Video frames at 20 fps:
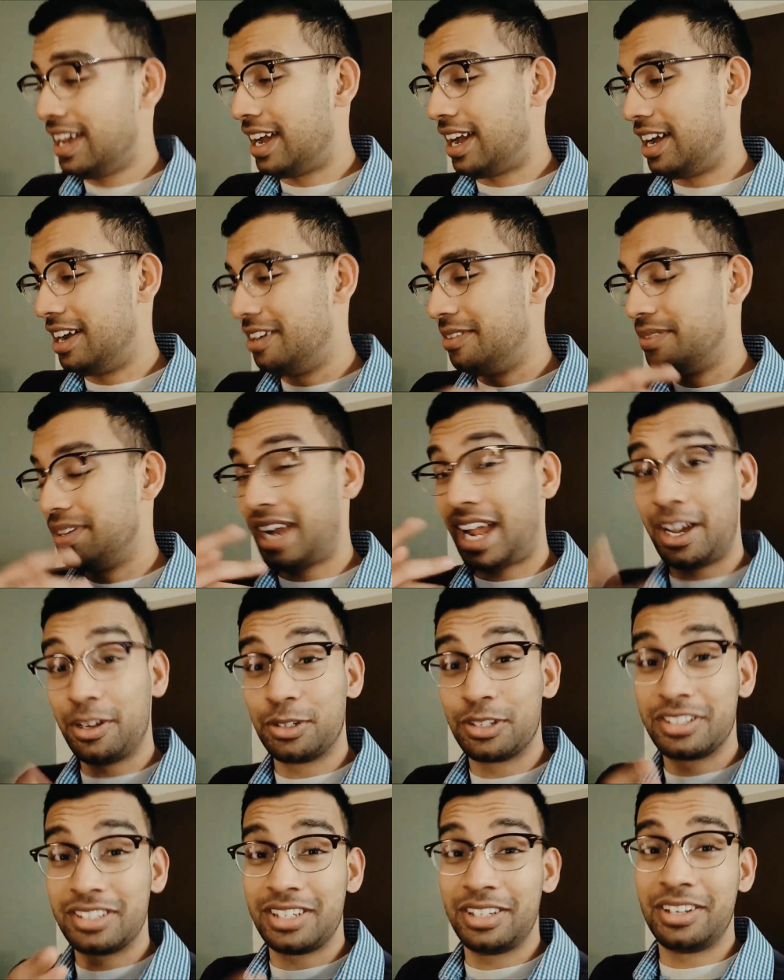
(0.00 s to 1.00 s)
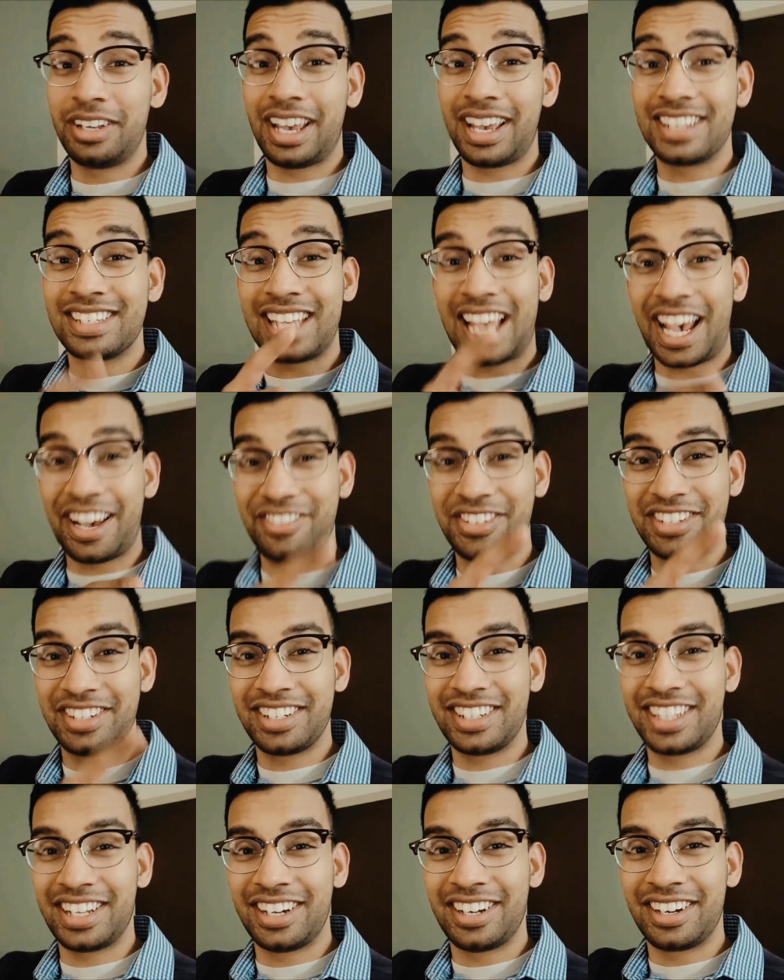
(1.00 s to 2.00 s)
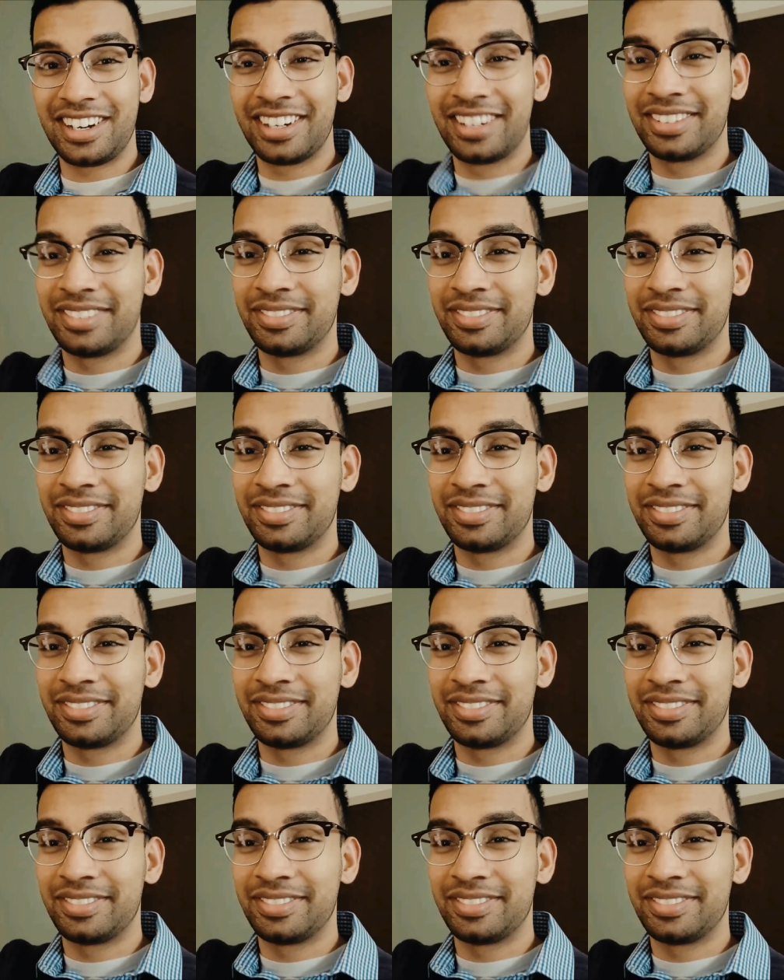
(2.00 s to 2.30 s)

um, and I will see you guys after the dinner.